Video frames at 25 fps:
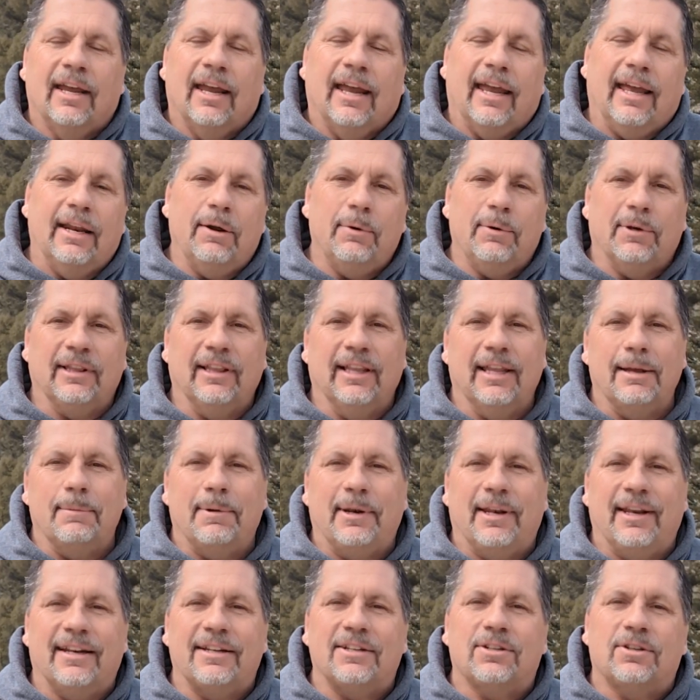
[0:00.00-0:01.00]
and it would
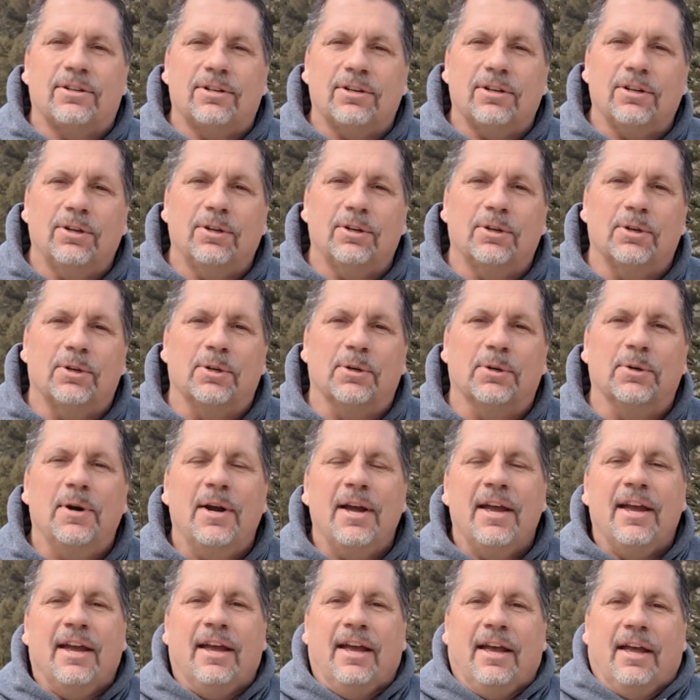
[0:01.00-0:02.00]
limit it to
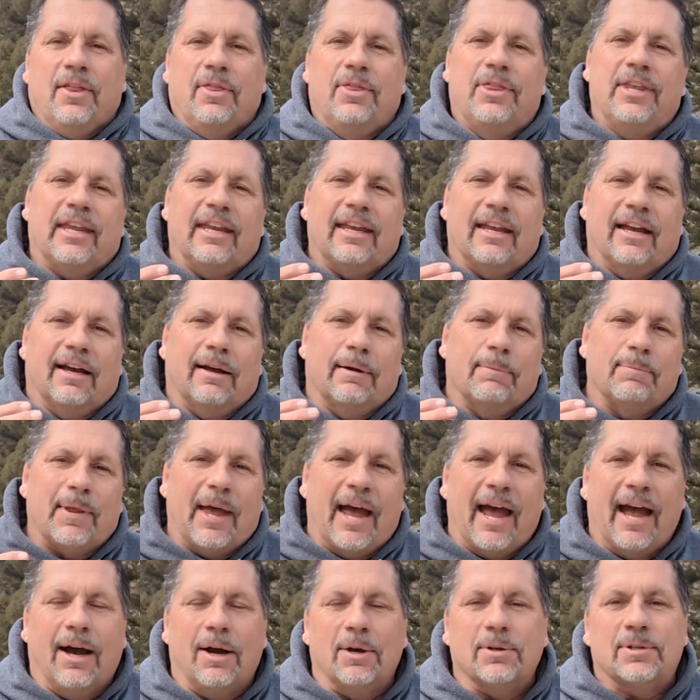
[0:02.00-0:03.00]
the
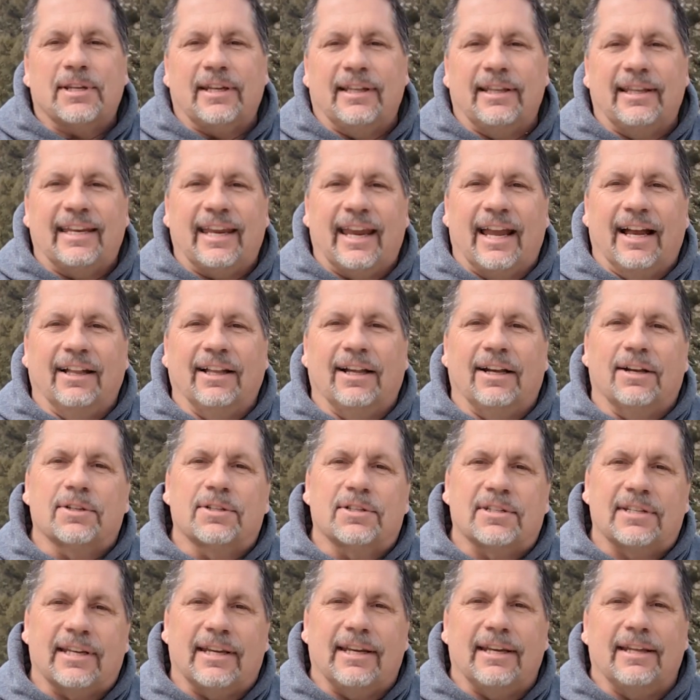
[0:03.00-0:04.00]
house and the
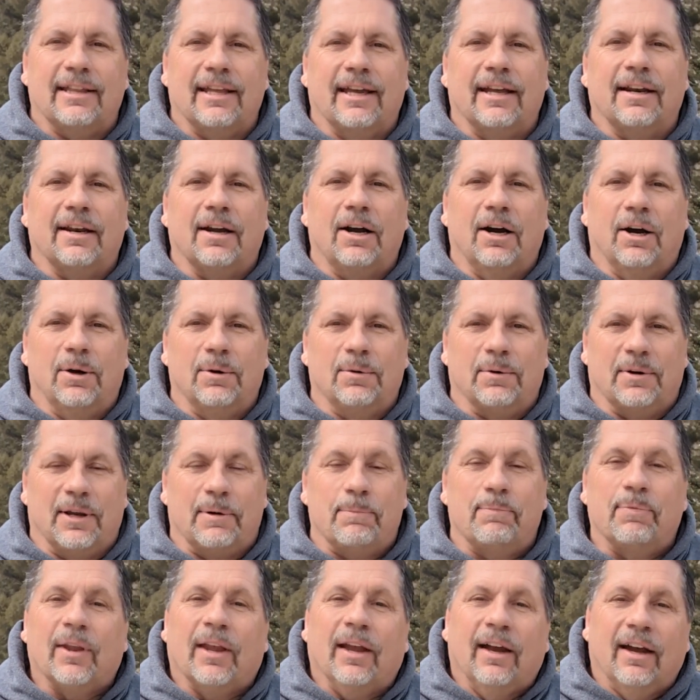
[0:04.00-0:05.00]
LLC that owned it.